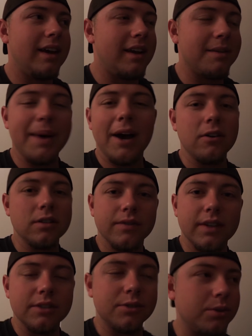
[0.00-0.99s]
powders of
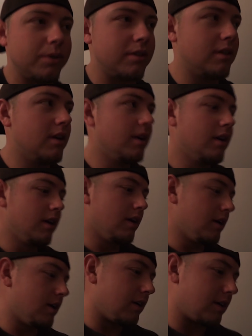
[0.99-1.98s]
any sort,
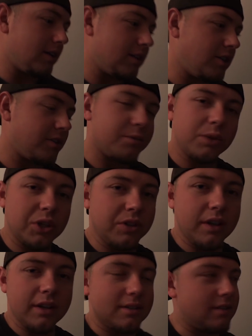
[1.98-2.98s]
because I just learned
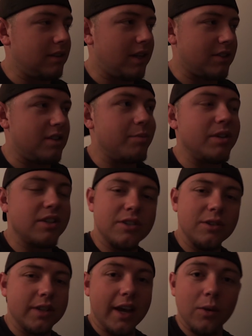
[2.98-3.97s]
that it's a lot cheaper just to
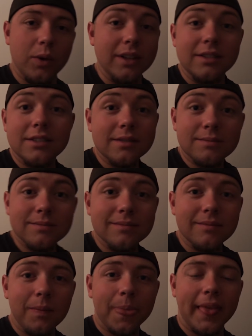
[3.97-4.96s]
use egg whites
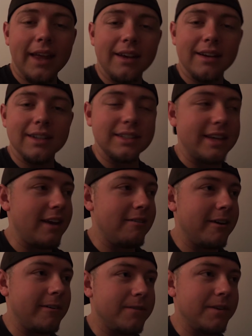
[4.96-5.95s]
and
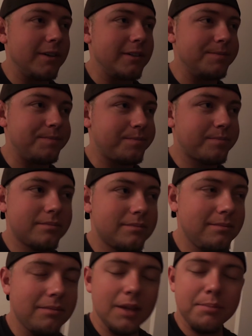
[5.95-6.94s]
Gatorade for
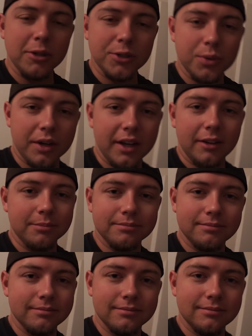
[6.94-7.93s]
post-workout
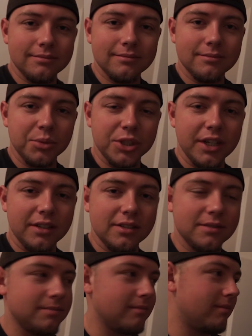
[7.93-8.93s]

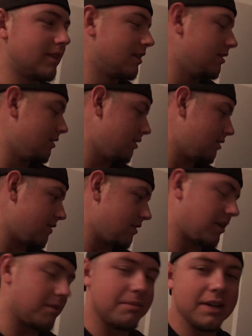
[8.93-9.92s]
shakes. Saves a
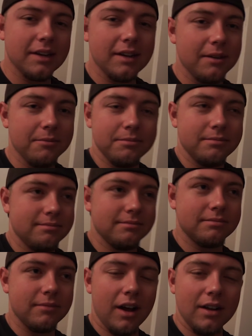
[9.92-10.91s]
lot of money and
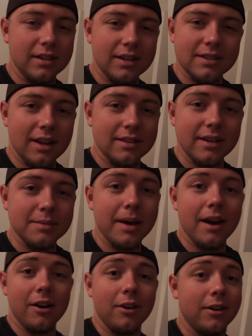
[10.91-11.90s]
honestly does not taste
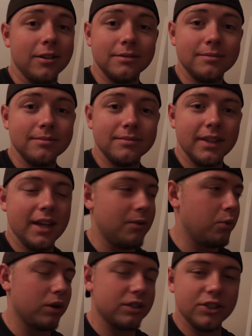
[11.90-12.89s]
bad at all, and it
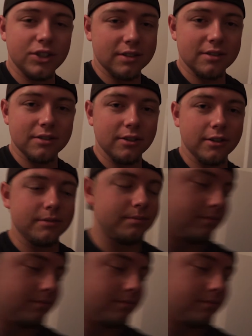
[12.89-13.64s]
works just as good.